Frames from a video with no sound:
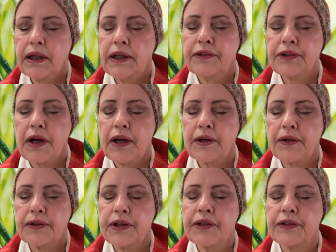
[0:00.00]
and
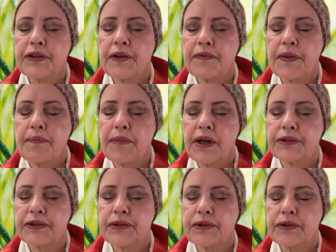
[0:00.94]
tiredness of the
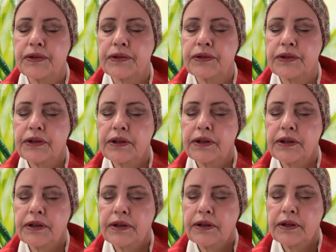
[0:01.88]
muscles,
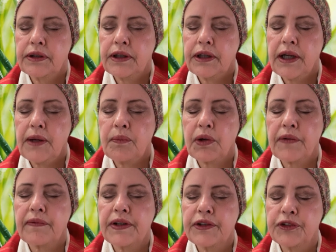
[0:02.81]
and we're
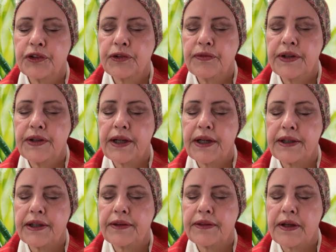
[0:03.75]

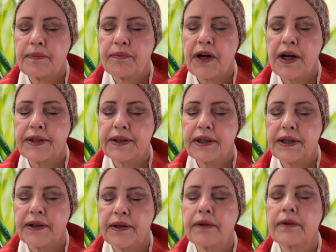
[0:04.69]
rejuvenating them right
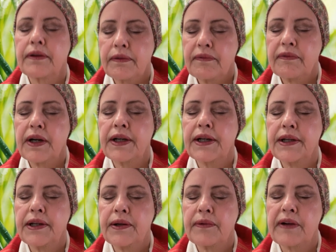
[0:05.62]
now, right
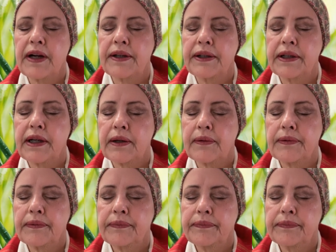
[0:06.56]
here, right now.